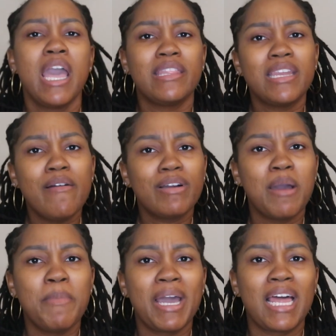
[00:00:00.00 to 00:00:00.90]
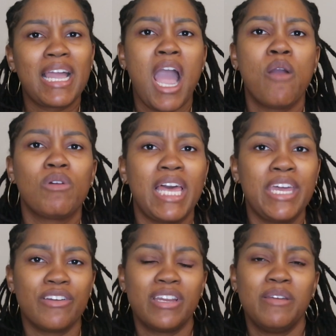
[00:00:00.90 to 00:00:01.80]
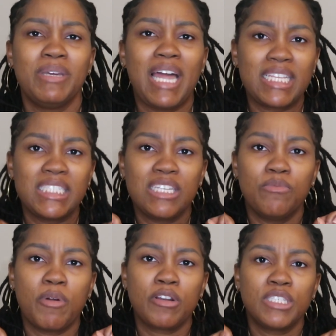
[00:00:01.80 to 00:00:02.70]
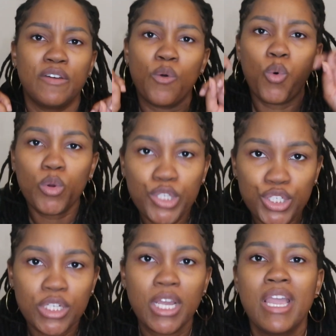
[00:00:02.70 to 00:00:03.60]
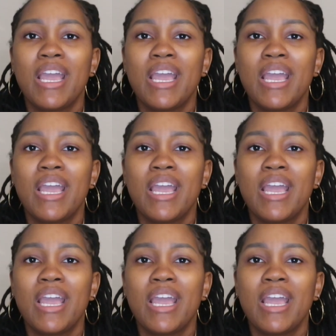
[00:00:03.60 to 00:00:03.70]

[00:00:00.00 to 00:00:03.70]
And then I would come back like an hour later and it'd be like this little burst of whoosh.